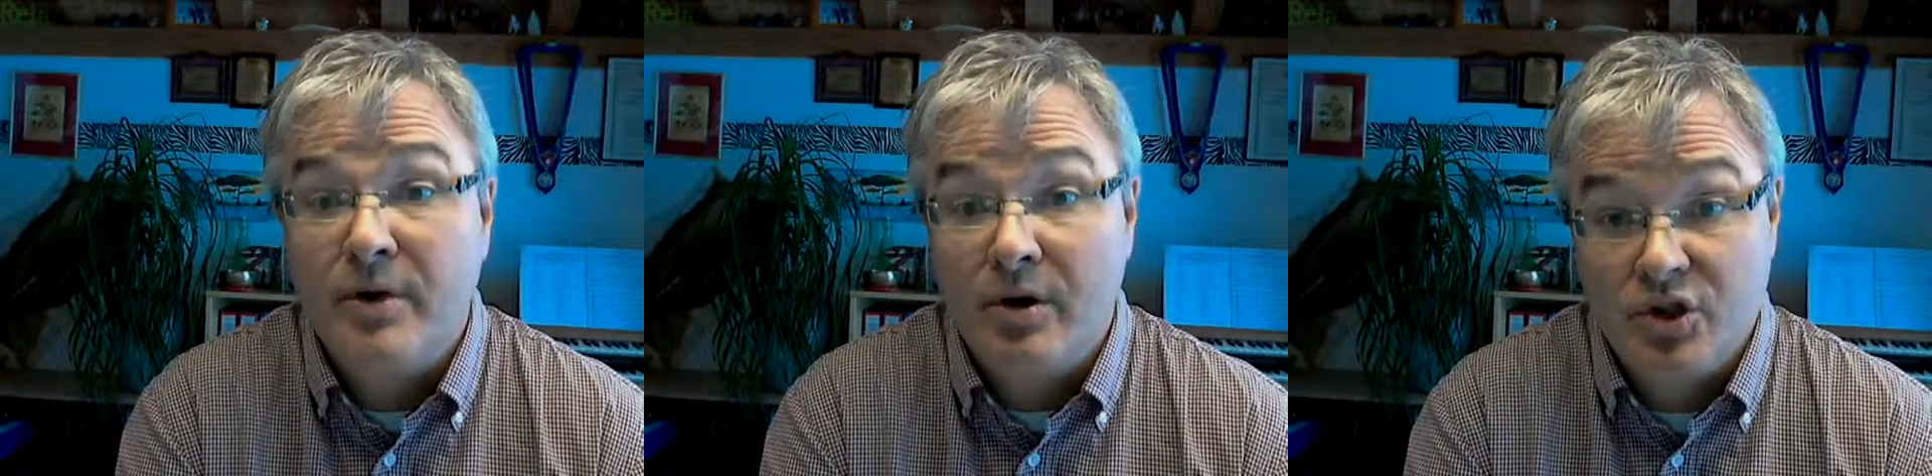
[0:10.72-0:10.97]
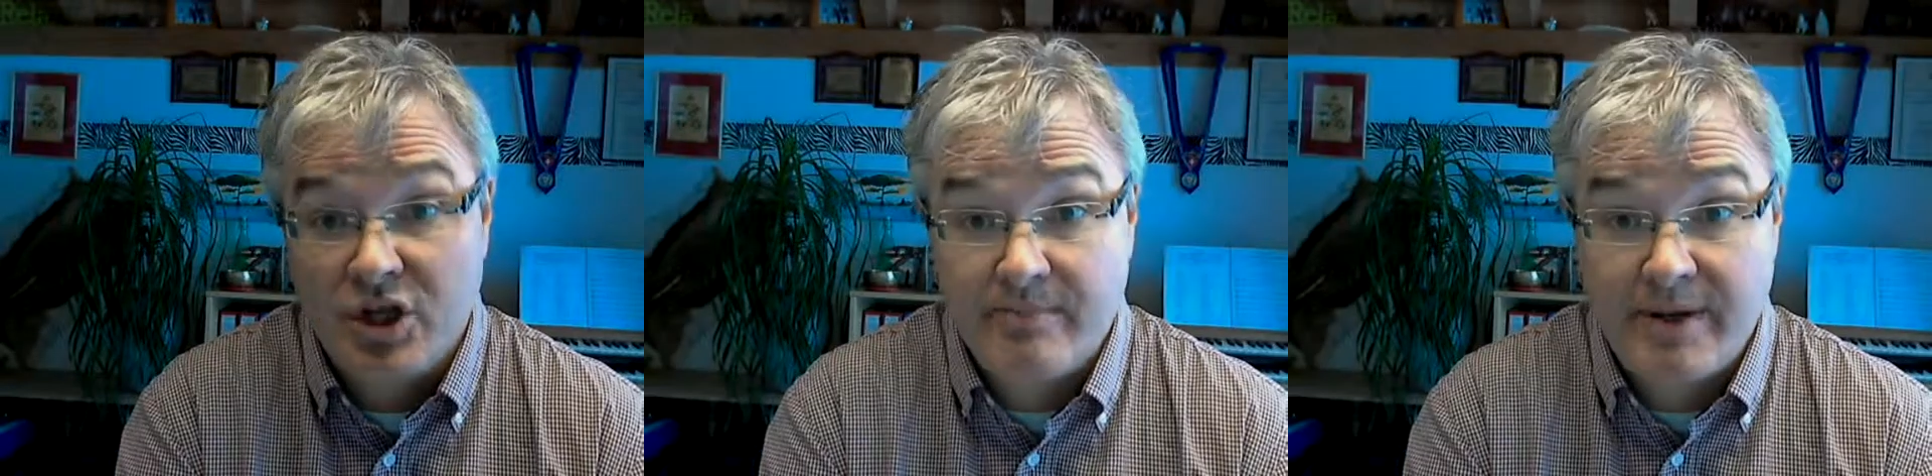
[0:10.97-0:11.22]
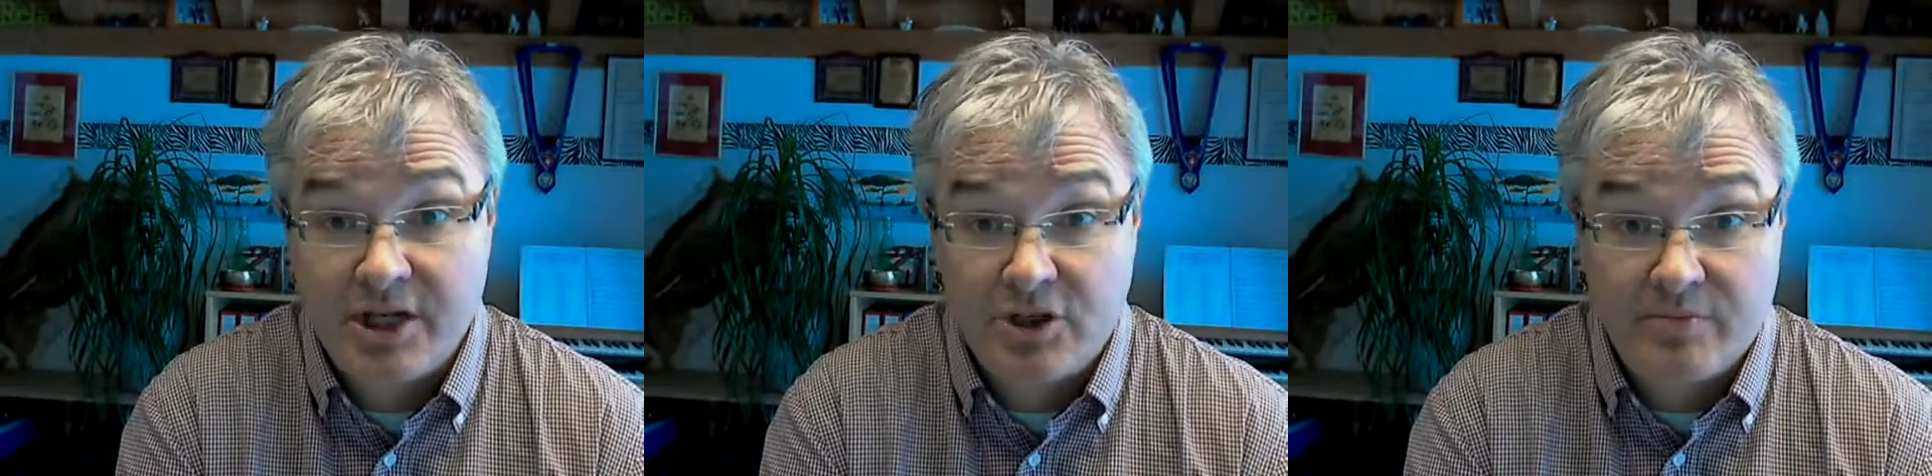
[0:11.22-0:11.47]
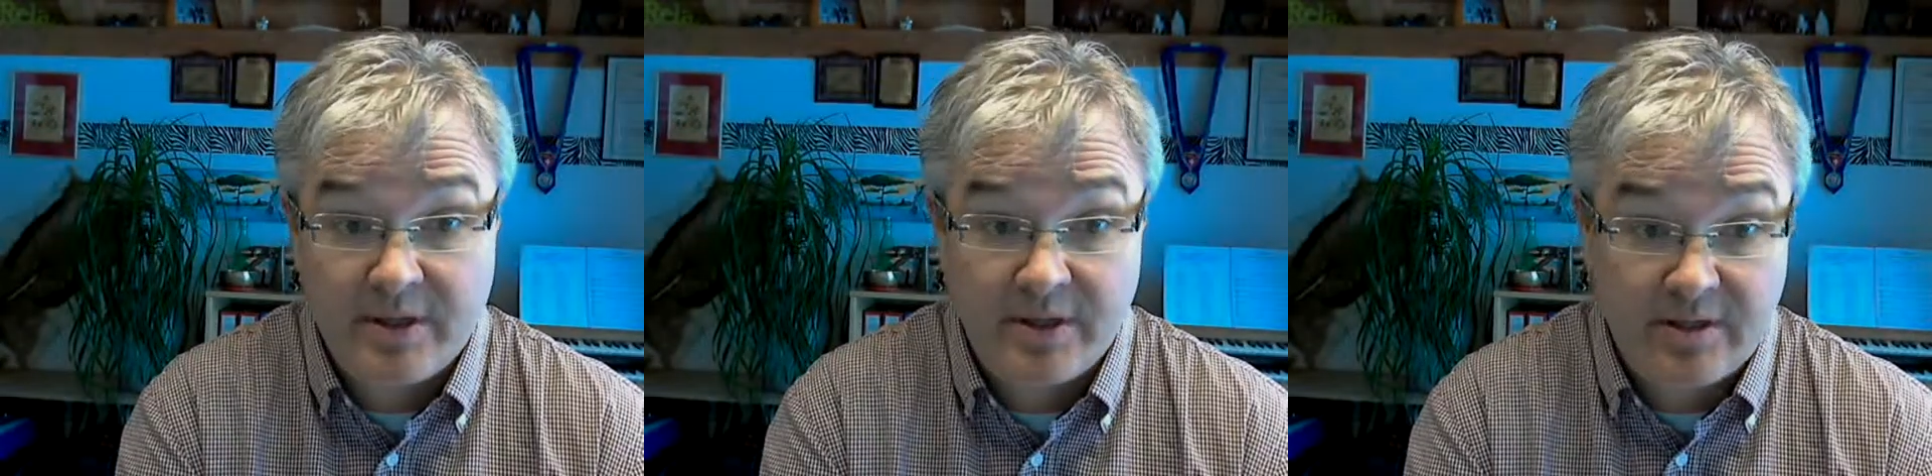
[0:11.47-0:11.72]
Project
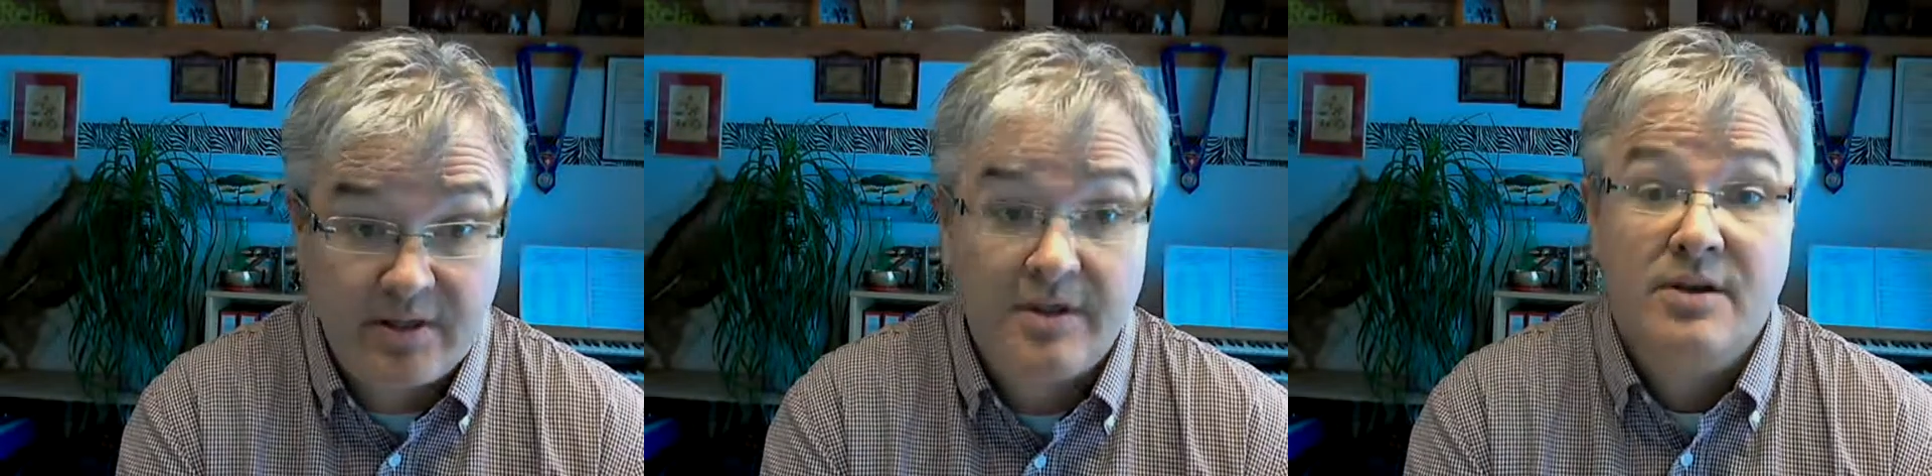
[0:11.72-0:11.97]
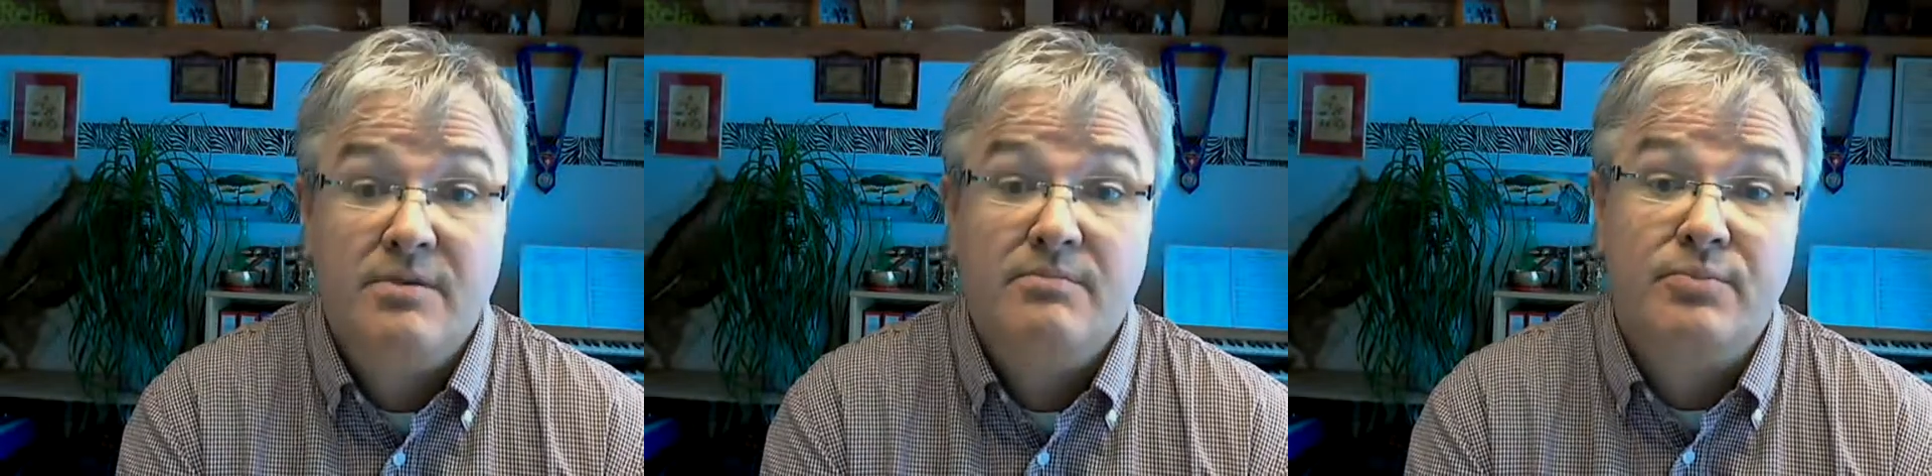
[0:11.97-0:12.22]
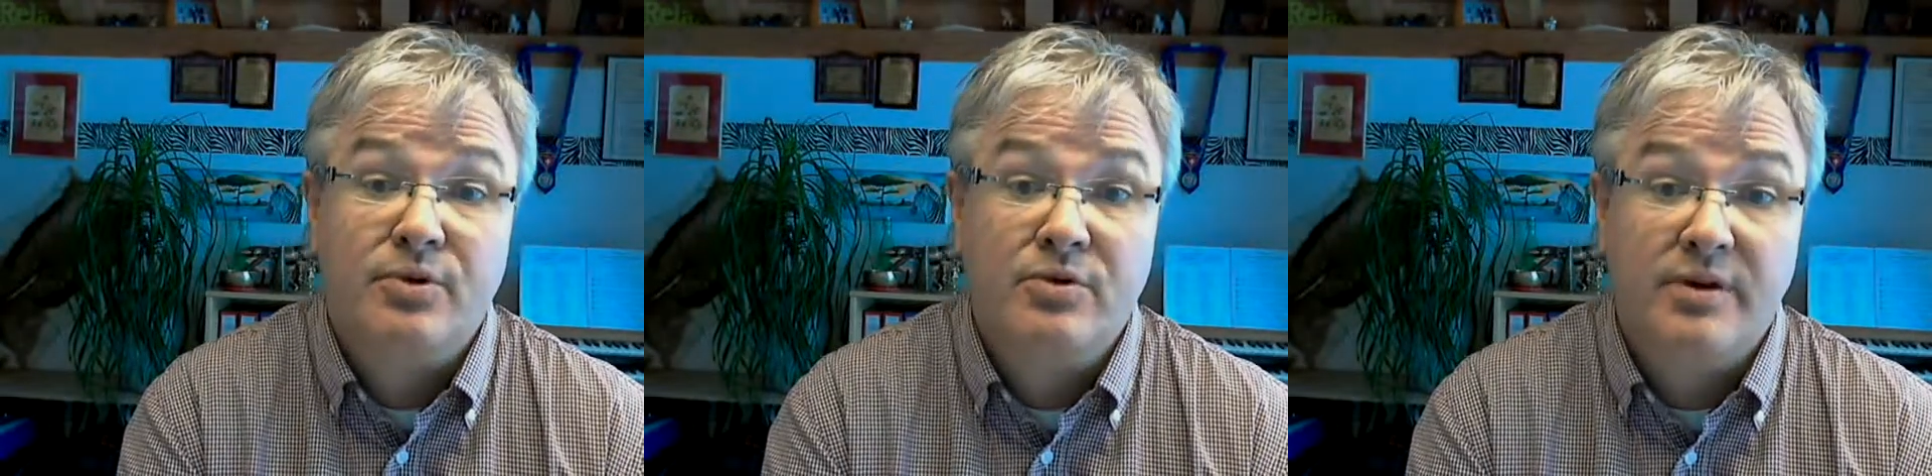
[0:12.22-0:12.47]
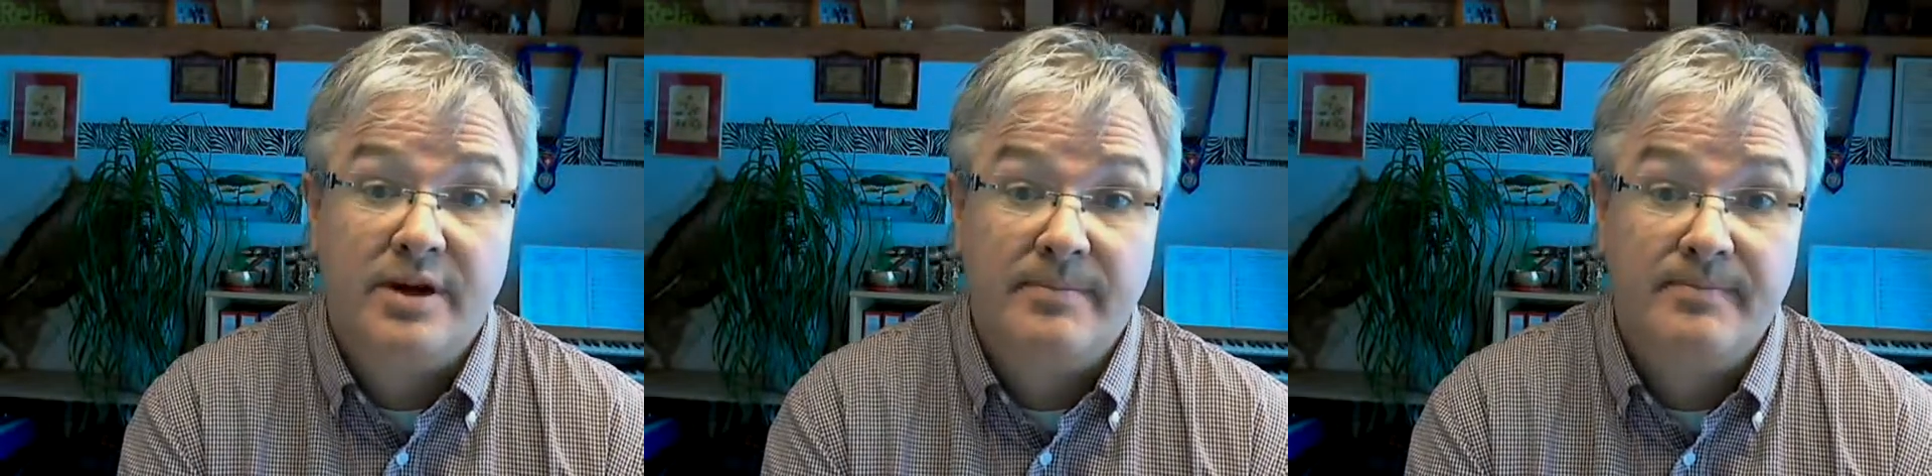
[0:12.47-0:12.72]
Management
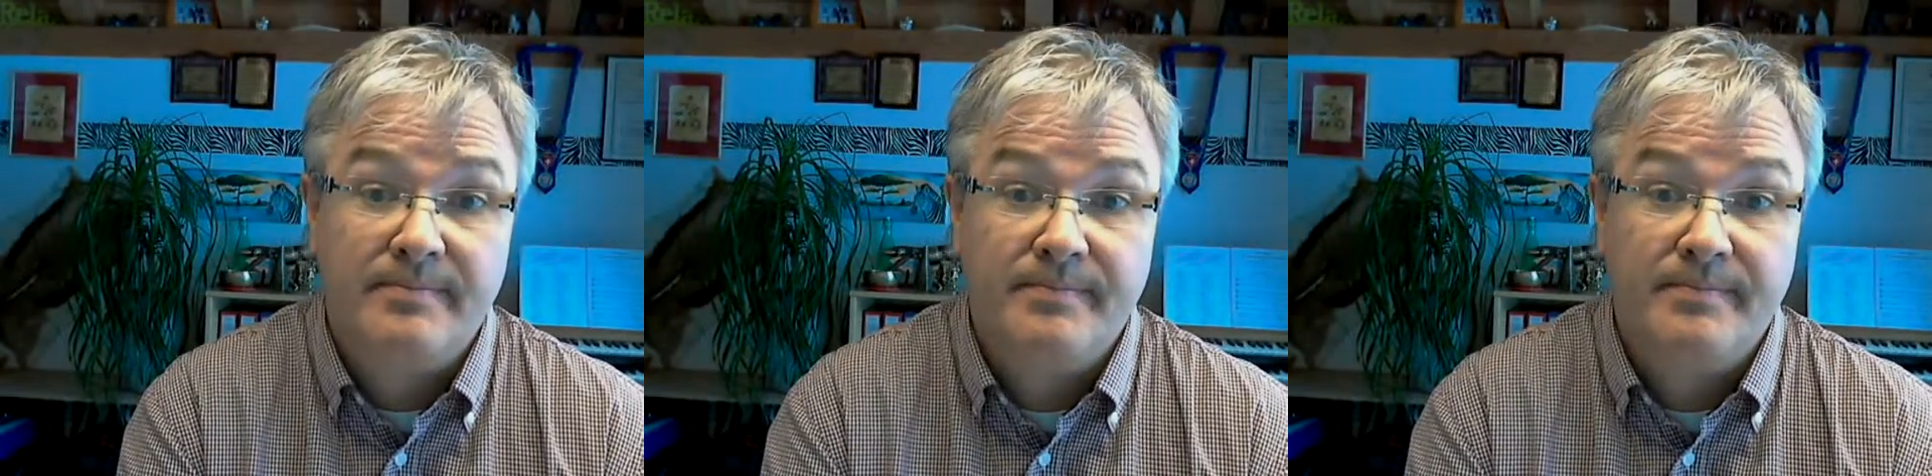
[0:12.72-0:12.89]
Program.